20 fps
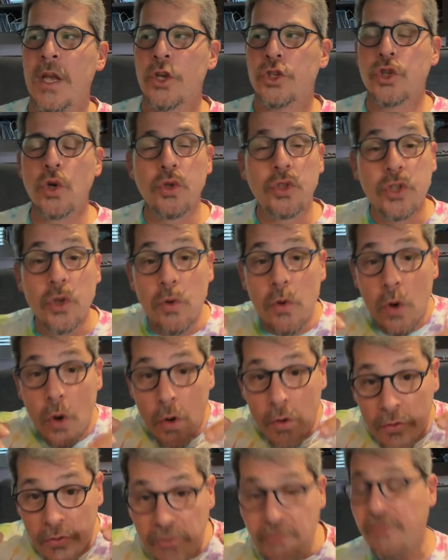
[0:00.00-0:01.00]
So to
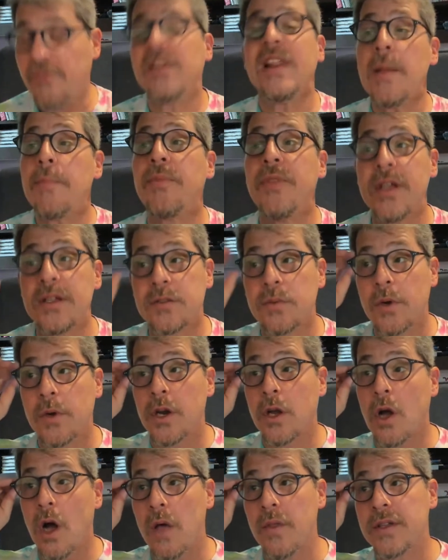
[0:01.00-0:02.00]
flip this, we're
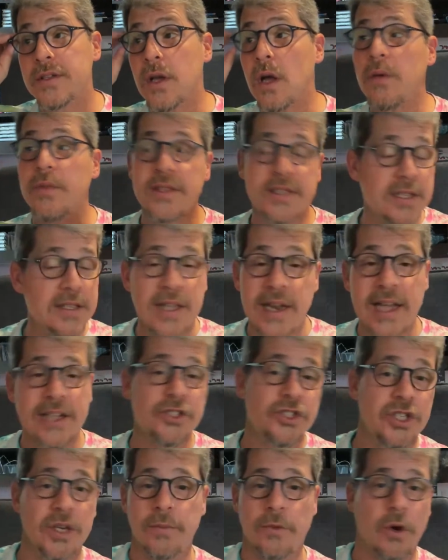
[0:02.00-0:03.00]
going to call this, this is the
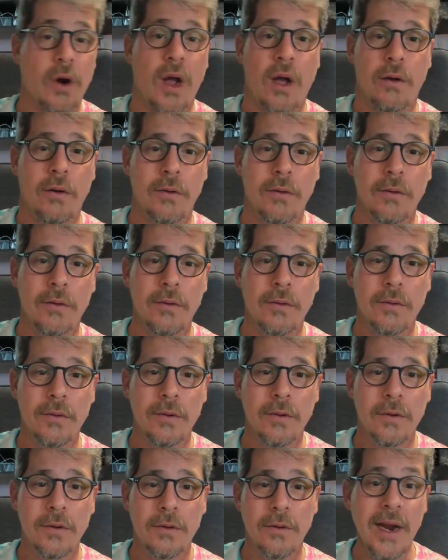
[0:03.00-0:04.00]
next Jim Crow,
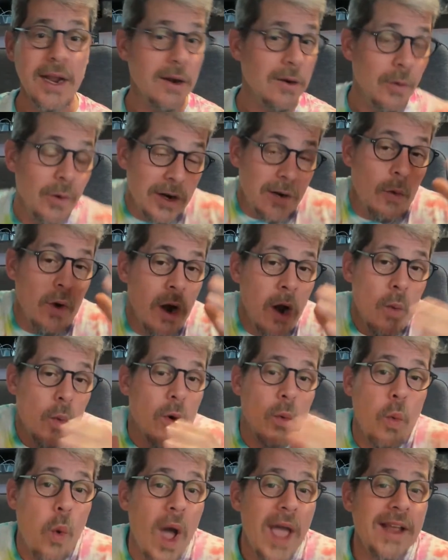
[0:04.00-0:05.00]
right?
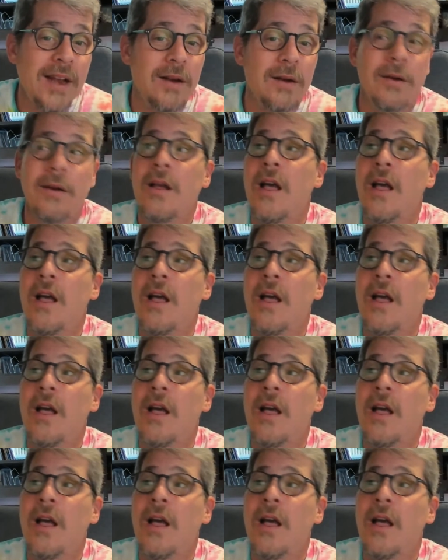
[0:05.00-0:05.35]
We're white.